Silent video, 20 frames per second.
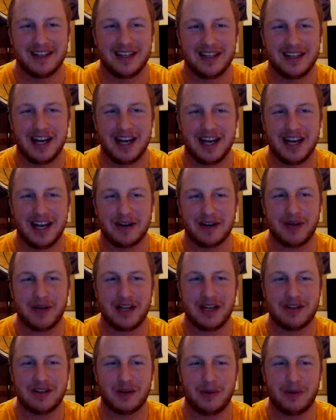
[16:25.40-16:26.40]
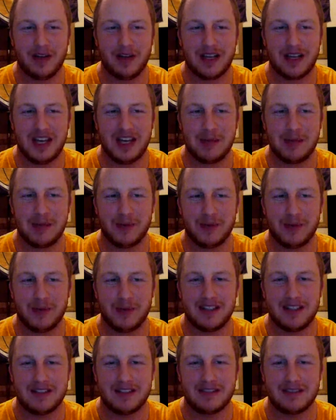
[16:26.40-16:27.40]
yeah, we made it through one game, and we
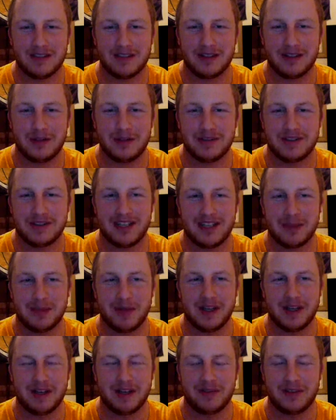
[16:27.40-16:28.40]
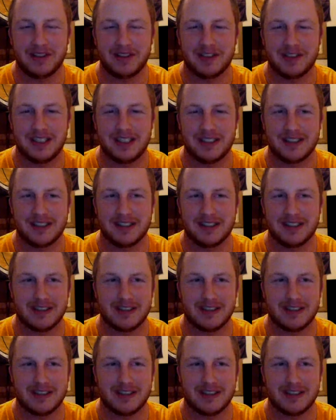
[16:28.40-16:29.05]
didn't lose anybody for the season.